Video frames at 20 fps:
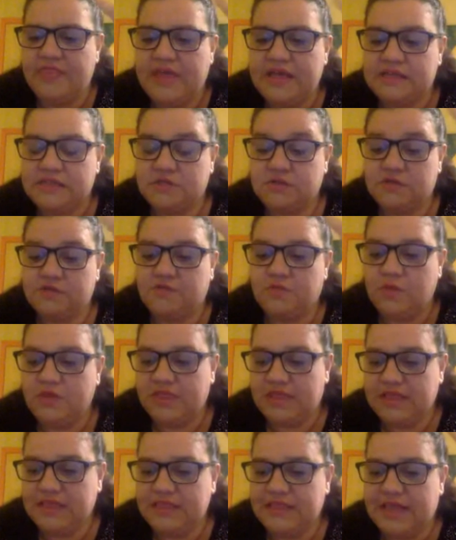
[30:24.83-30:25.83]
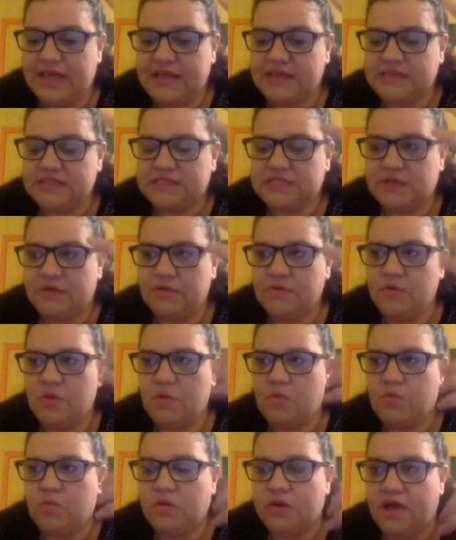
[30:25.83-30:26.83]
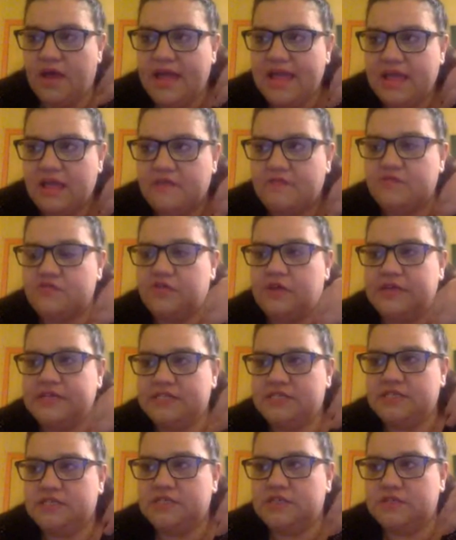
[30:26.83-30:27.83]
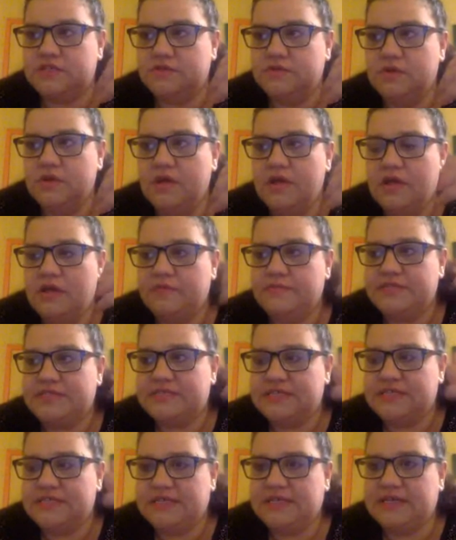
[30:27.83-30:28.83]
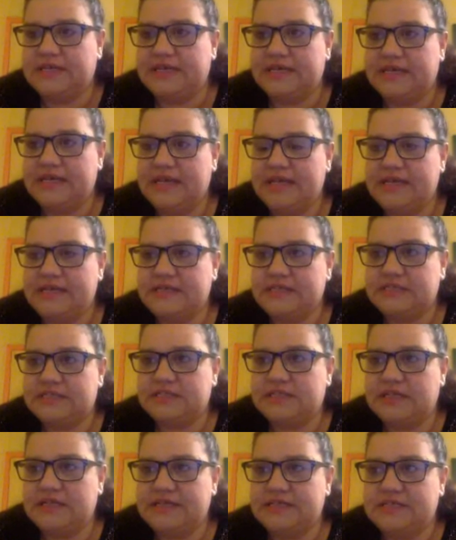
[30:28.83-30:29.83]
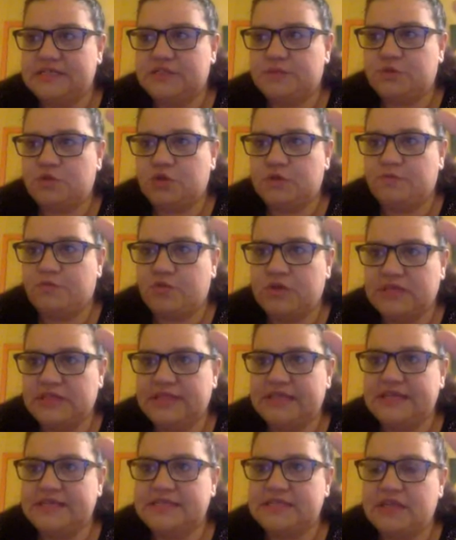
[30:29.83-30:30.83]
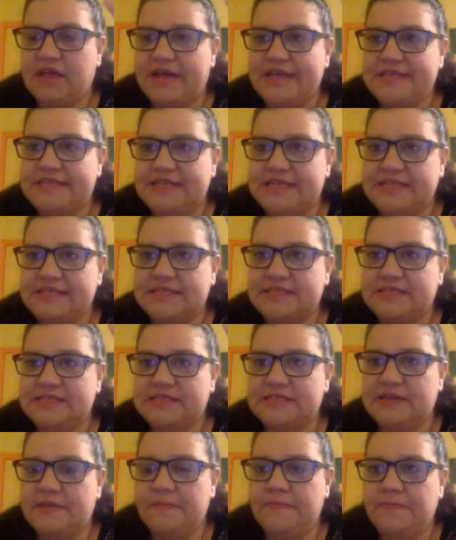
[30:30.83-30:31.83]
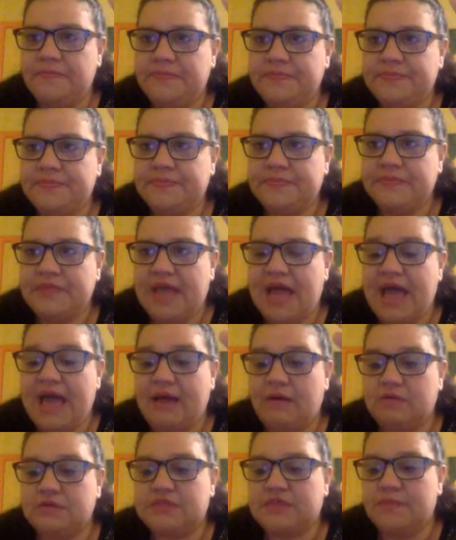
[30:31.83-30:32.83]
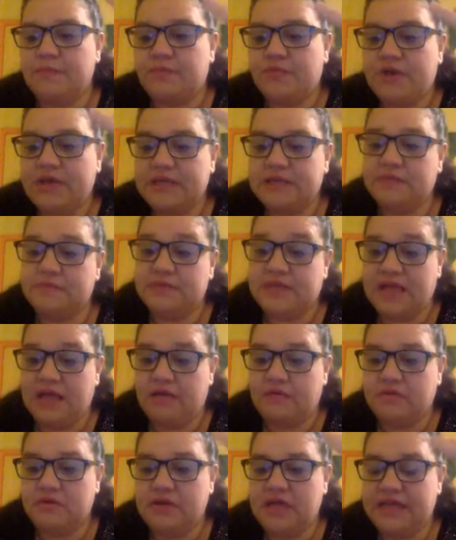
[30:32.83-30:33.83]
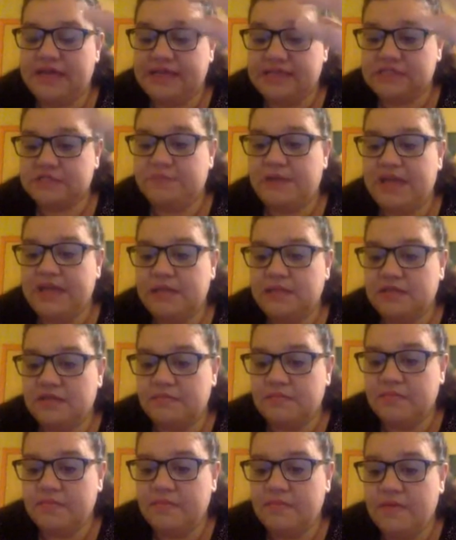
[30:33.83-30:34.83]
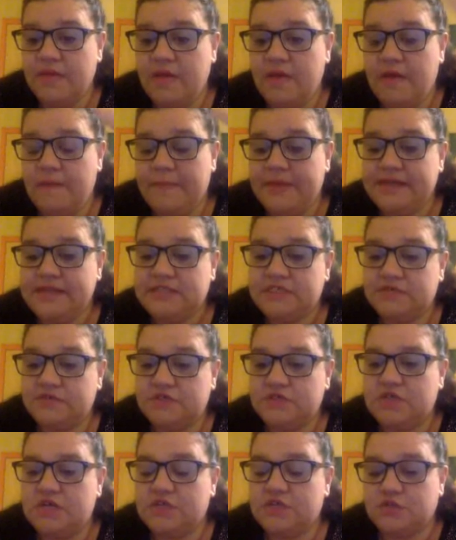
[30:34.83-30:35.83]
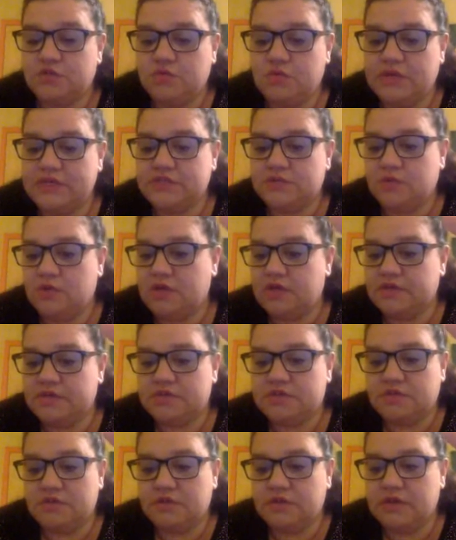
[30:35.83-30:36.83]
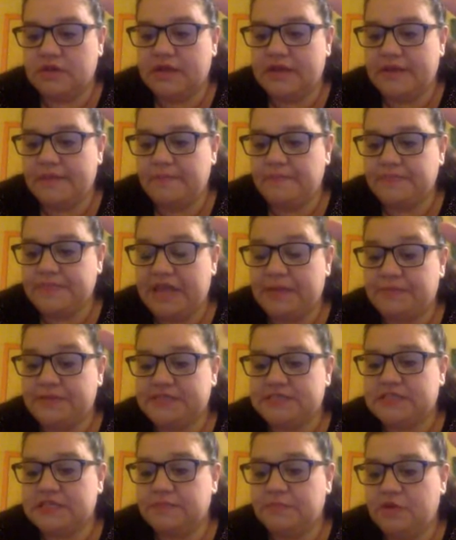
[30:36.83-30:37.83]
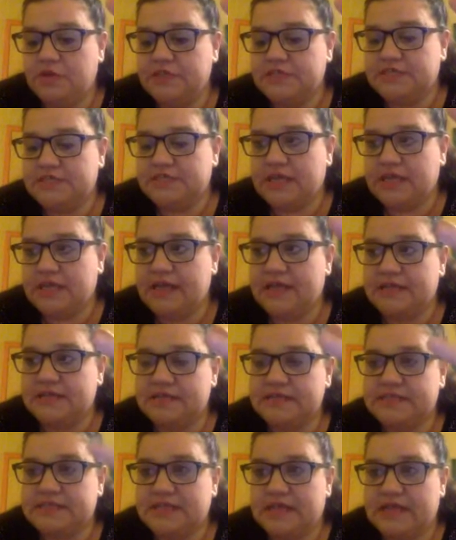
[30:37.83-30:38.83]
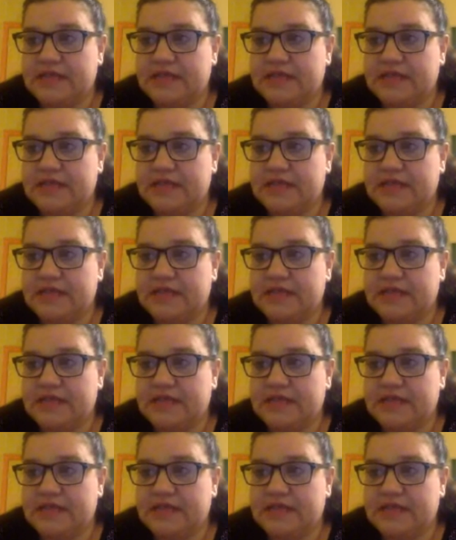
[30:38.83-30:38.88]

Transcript: sort of within that. So what I have tried to do particularly is sort of bring these ideas out and break them down and explain them. Peter has always worked on epistemology, and